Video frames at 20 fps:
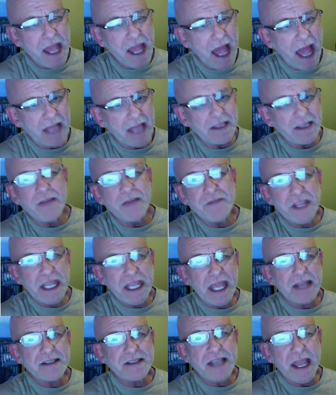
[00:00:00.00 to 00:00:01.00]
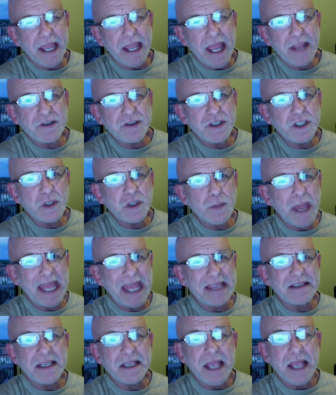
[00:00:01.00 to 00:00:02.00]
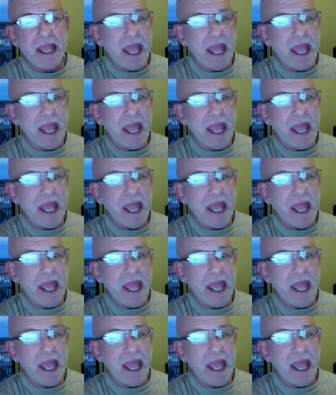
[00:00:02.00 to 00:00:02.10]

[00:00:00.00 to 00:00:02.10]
I love the anti-aging space.